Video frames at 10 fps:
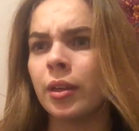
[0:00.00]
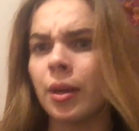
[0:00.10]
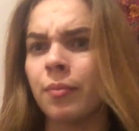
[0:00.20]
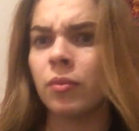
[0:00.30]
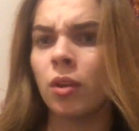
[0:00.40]

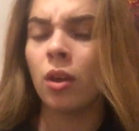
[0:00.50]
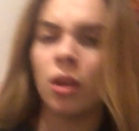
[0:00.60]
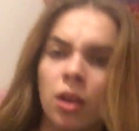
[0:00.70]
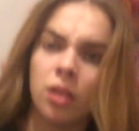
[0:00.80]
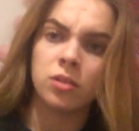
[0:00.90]
yeah.
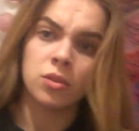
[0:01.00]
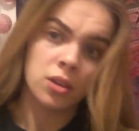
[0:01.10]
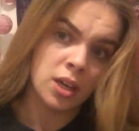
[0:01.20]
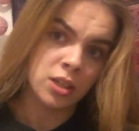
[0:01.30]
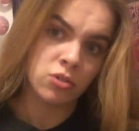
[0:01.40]
So
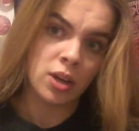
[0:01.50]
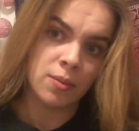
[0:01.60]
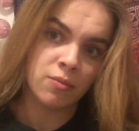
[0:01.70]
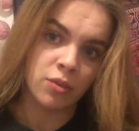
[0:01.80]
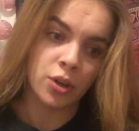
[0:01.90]
I had
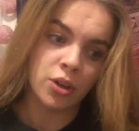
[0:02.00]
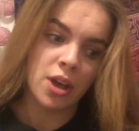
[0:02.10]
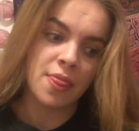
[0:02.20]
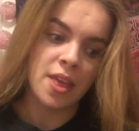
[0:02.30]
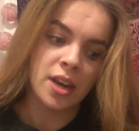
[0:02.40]
grapefruit
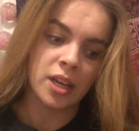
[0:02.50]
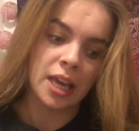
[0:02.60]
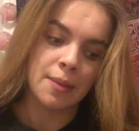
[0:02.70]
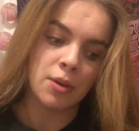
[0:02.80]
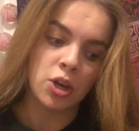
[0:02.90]
and then I
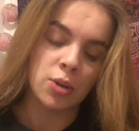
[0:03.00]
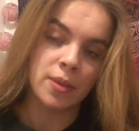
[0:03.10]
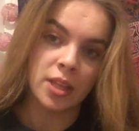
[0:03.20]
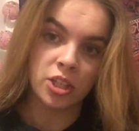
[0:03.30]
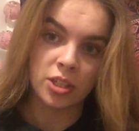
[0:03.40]
came home
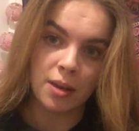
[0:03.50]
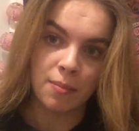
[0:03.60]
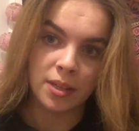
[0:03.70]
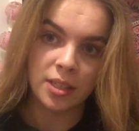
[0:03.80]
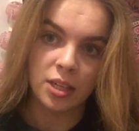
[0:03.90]
and then just had
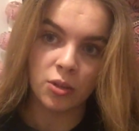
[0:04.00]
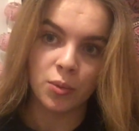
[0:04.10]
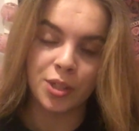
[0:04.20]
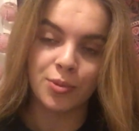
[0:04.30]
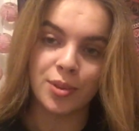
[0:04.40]
my dinner,
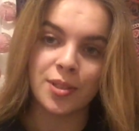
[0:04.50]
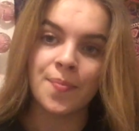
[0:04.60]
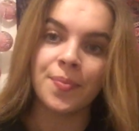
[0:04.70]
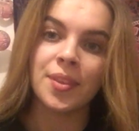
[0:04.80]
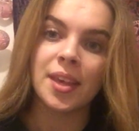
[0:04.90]
which was
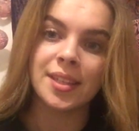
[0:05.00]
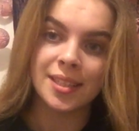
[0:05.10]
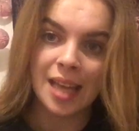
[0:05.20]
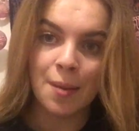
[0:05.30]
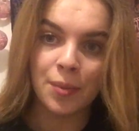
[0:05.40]

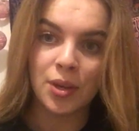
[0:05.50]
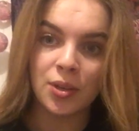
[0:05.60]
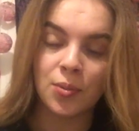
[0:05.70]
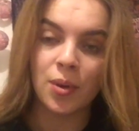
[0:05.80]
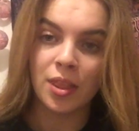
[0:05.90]

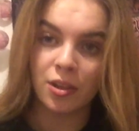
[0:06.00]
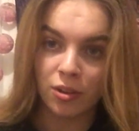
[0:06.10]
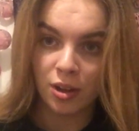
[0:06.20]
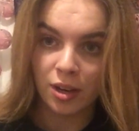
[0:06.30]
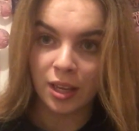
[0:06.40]
salmon with
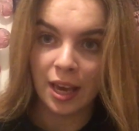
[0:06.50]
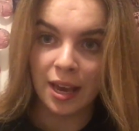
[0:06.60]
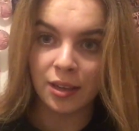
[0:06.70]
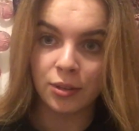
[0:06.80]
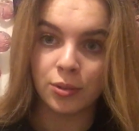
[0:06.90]
curly
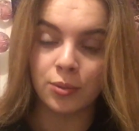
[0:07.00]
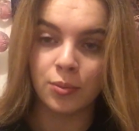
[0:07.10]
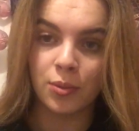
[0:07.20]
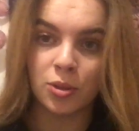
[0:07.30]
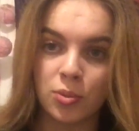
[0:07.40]
kale,
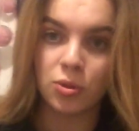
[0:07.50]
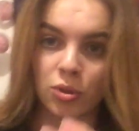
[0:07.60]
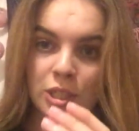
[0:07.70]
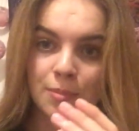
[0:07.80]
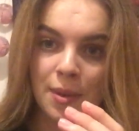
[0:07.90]
which was
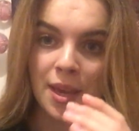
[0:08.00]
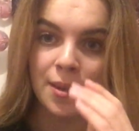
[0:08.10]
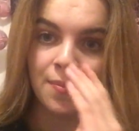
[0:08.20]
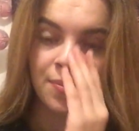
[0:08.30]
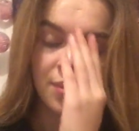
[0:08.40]
crispy,
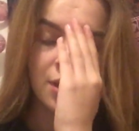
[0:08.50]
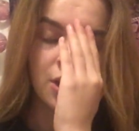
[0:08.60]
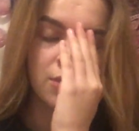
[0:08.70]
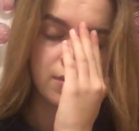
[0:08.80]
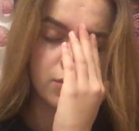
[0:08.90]

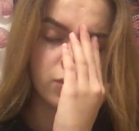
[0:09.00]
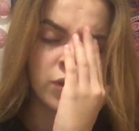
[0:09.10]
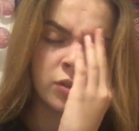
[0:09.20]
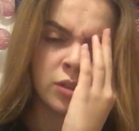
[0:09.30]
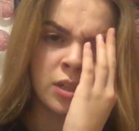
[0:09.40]
and it was
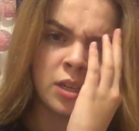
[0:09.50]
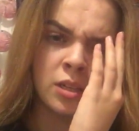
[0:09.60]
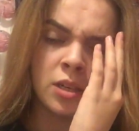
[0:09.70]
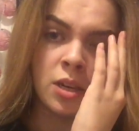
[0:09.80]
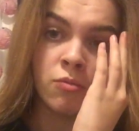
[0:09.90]

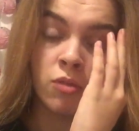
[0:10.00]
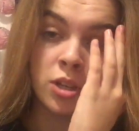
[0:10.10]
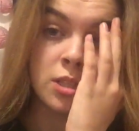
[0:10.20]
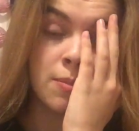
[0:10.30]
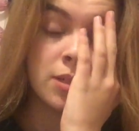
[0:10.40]
roasted. Roasted